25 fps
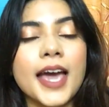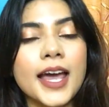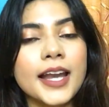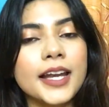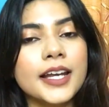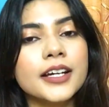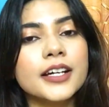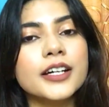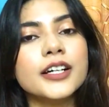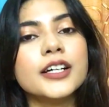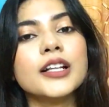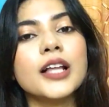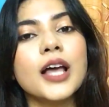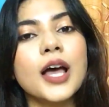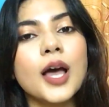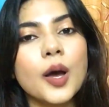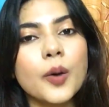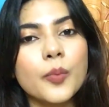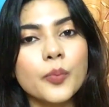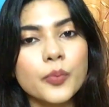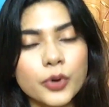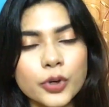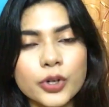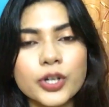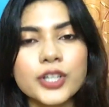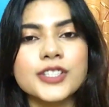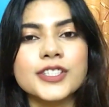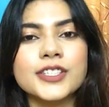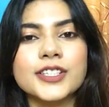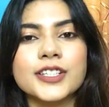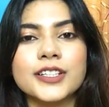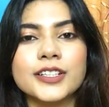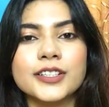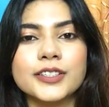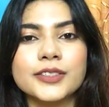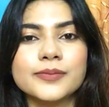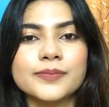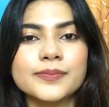LA Girl Pro
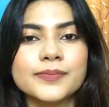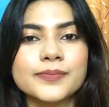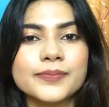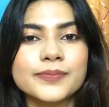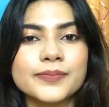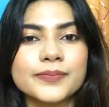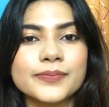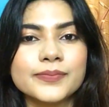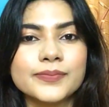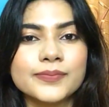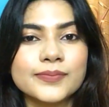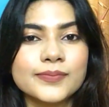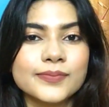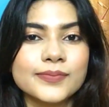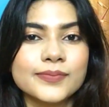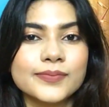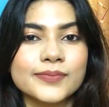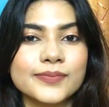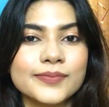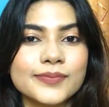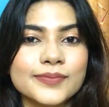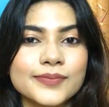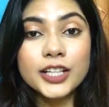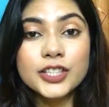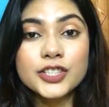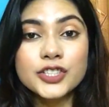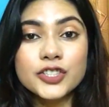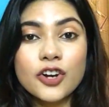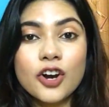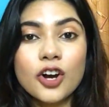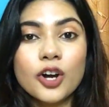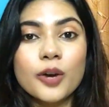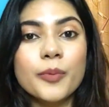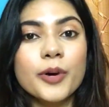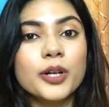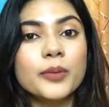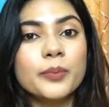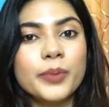Concealer. Let's
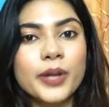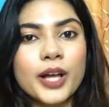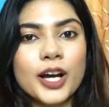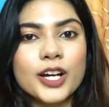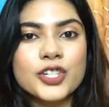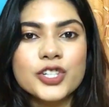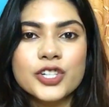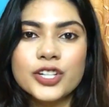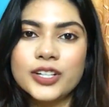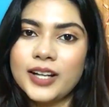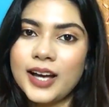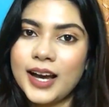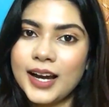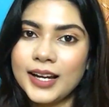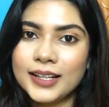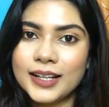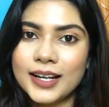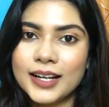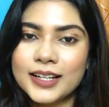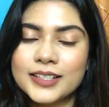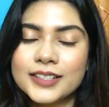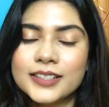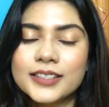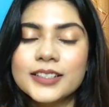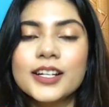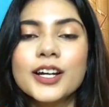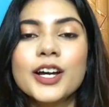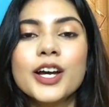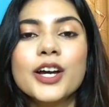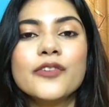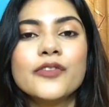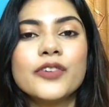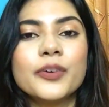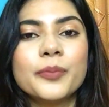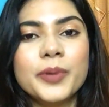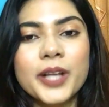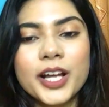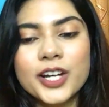talk about blush and highlighter.
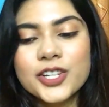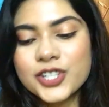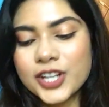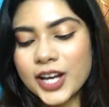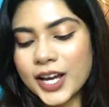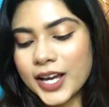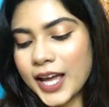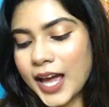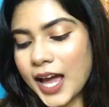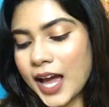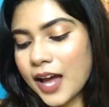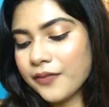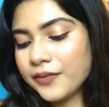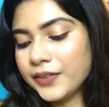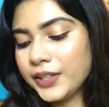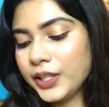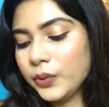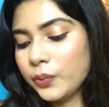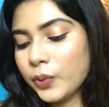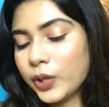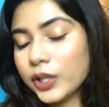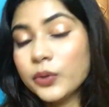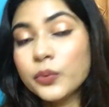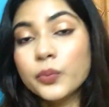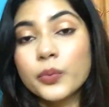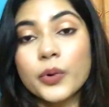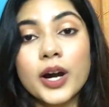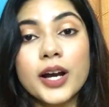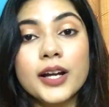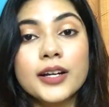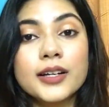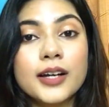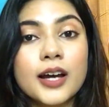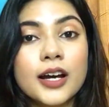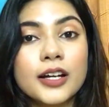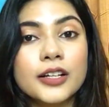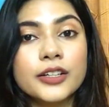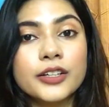For blush, I have the Wet n
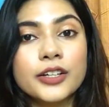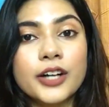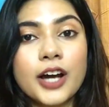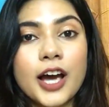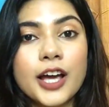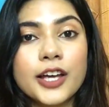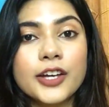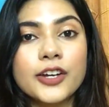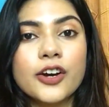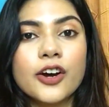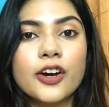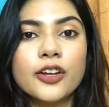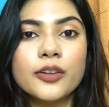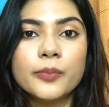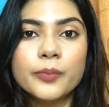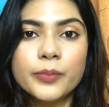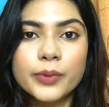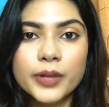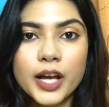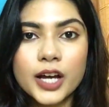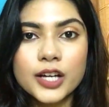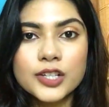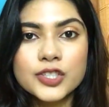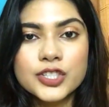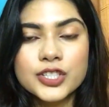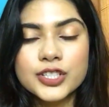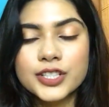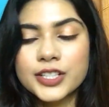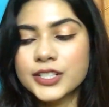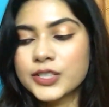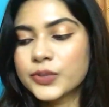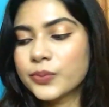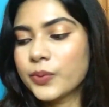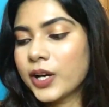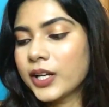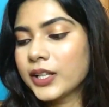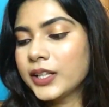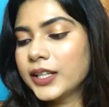Wild Color Icon blush.
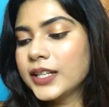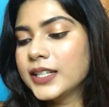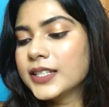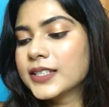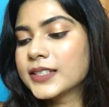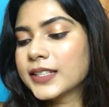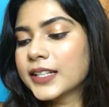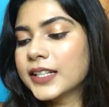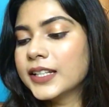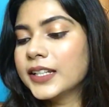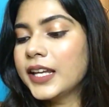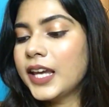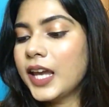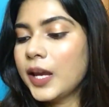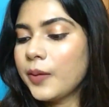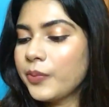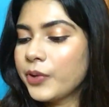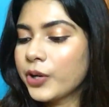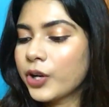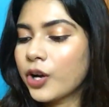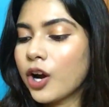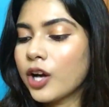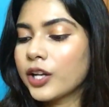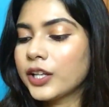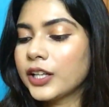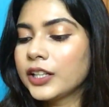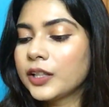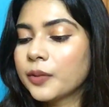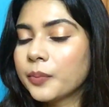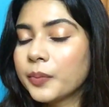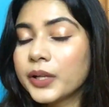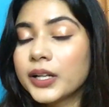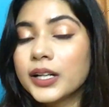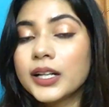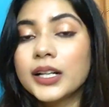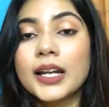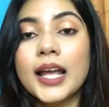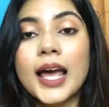This one is in apricot in the
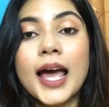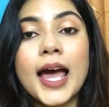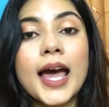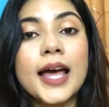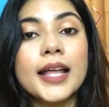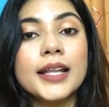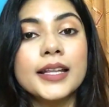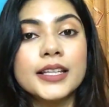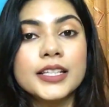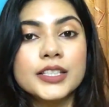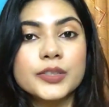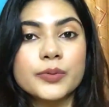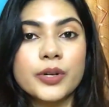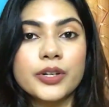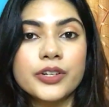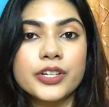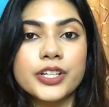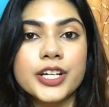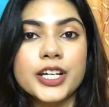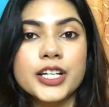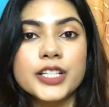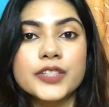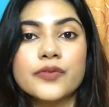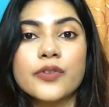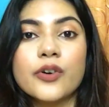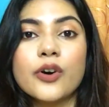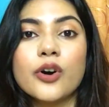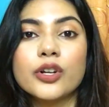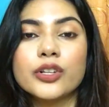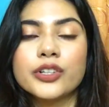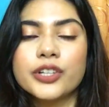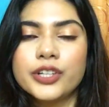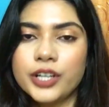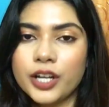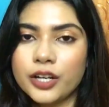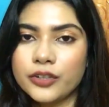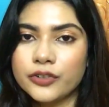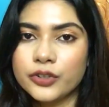middle, and this one retails for
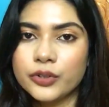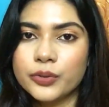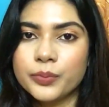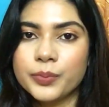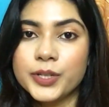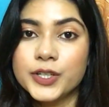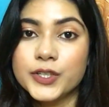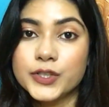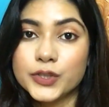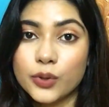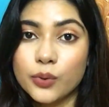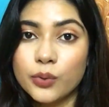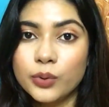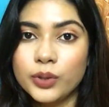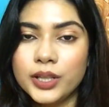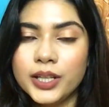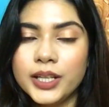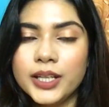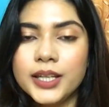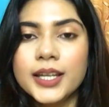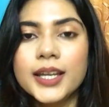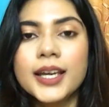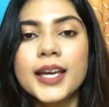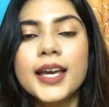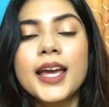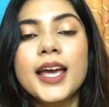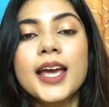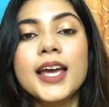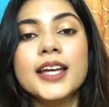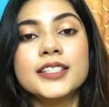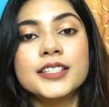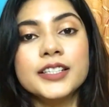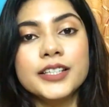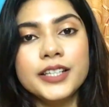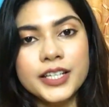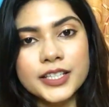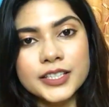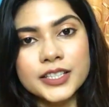300 rupees only.
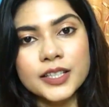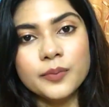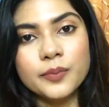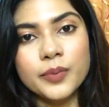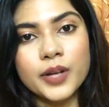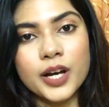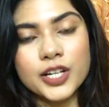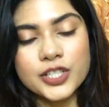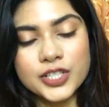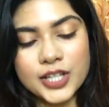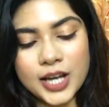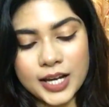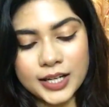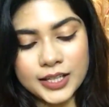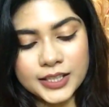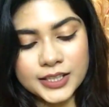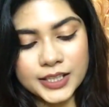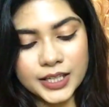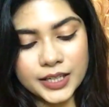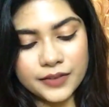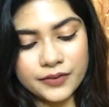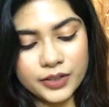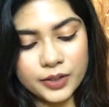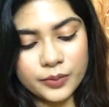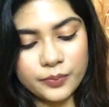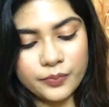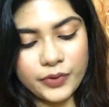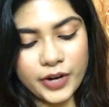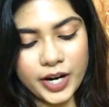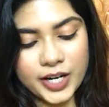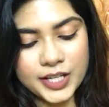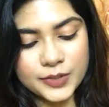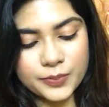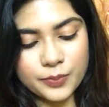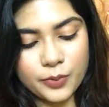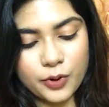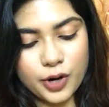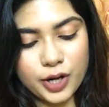It's a decent blush at its given
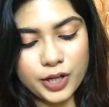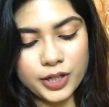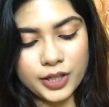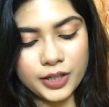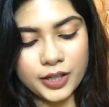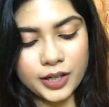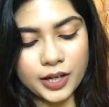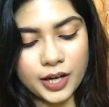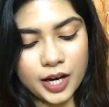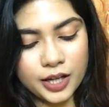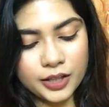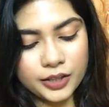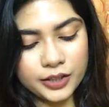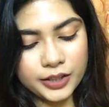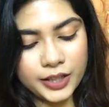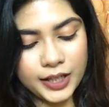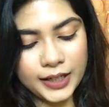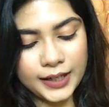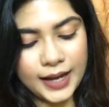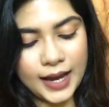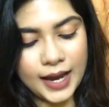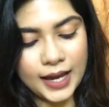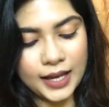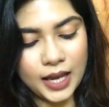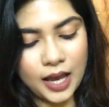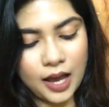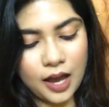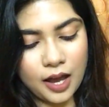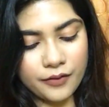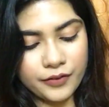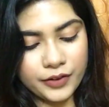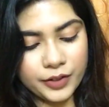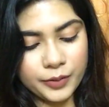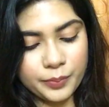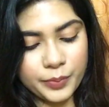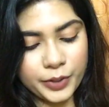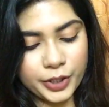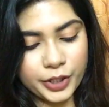price point. The color that I have
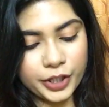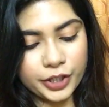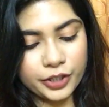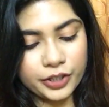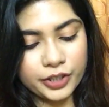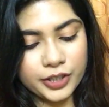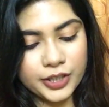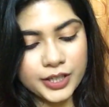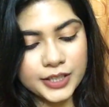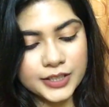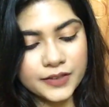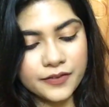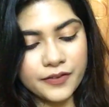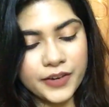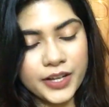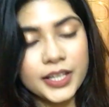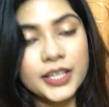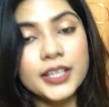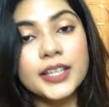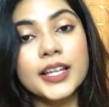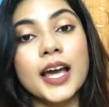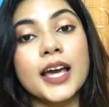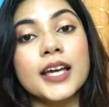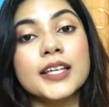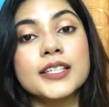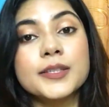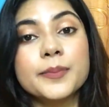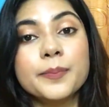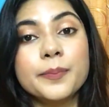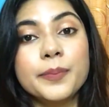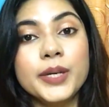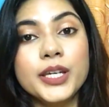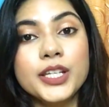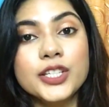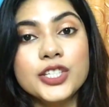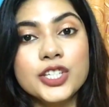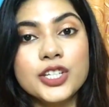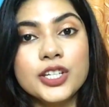in particular is a very nice
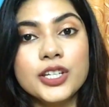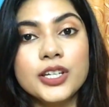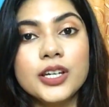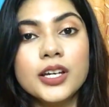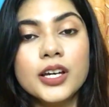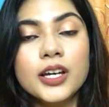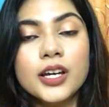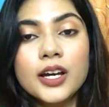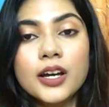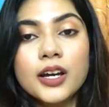peachy